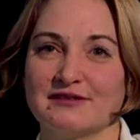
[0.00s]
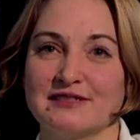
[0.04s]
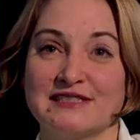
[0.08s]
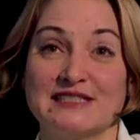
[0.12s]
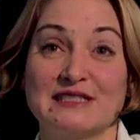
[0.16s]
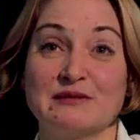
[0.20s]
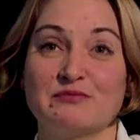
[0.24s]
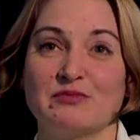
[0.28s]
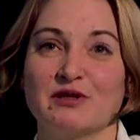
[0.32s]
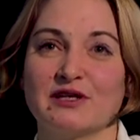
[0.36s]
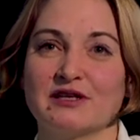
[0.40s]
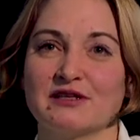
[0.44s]

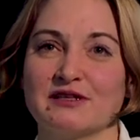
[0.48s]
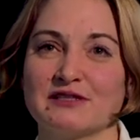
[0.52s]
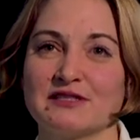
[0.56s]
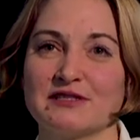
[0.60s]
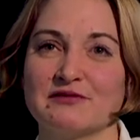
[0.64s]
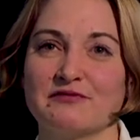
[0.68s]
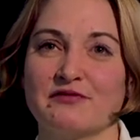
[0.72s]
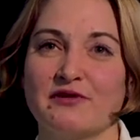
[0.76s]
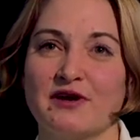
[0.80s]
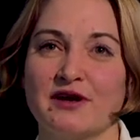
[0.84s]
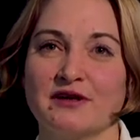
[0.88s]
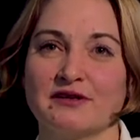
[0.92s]
deeply
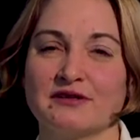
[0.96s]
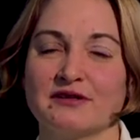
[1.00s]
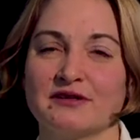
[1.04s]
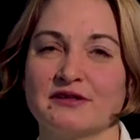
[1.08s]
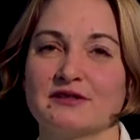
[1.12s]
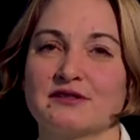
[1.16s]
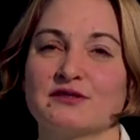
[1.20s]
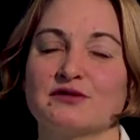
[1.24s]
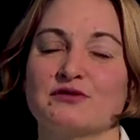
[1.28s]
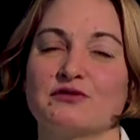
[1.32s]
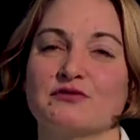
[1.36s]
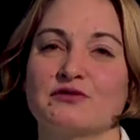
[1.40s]
classified
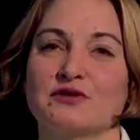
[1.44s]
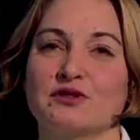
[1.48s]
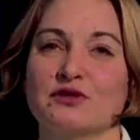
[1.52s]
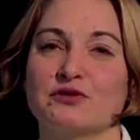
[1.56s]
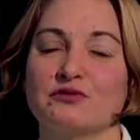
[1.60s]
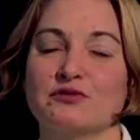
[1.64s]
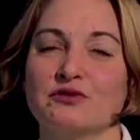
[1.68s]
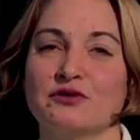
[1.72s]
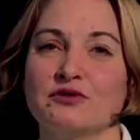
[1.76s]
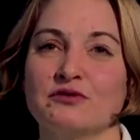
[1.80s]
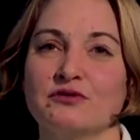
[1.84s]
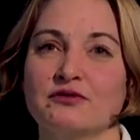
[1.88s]
in Soviet
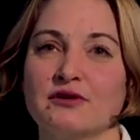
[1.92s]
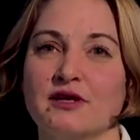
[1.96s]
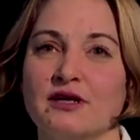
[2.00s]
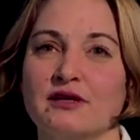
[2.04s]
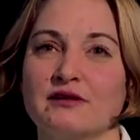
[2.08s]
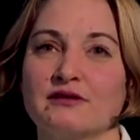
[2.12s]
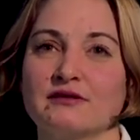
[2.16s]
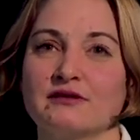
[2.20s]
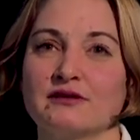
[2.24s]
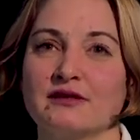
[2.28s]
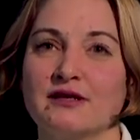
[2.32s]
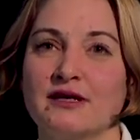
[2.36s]
Union
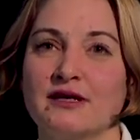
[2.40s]
and